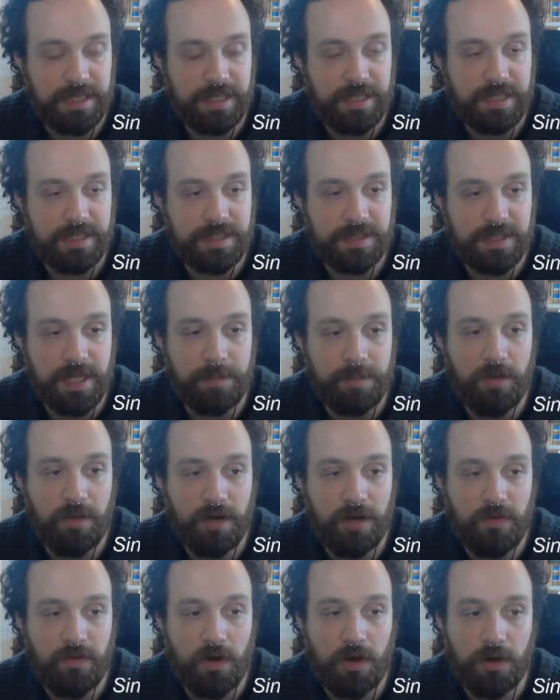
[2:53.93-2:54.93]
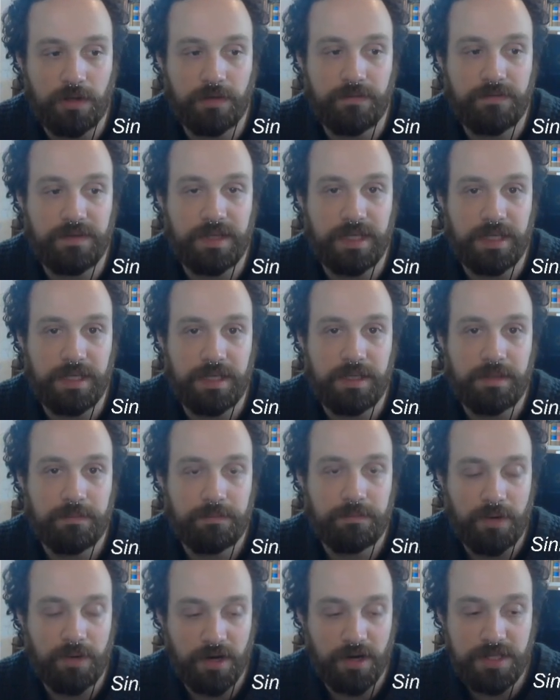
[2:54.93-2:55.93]
the sum of all of the
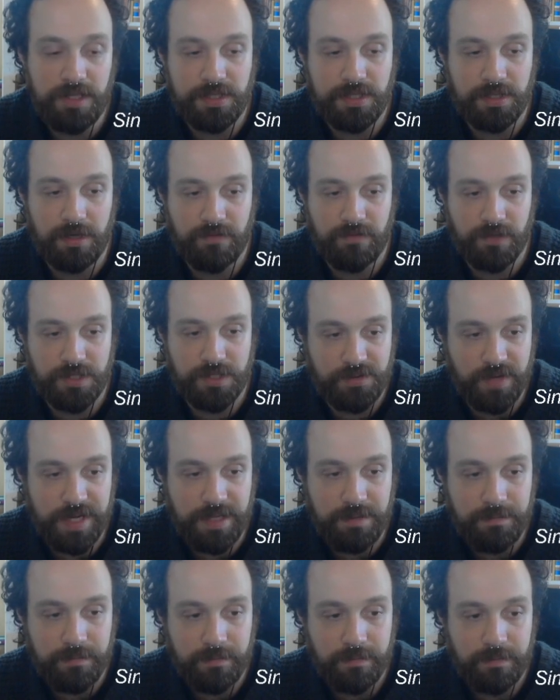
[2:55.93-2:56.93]
parts of your string,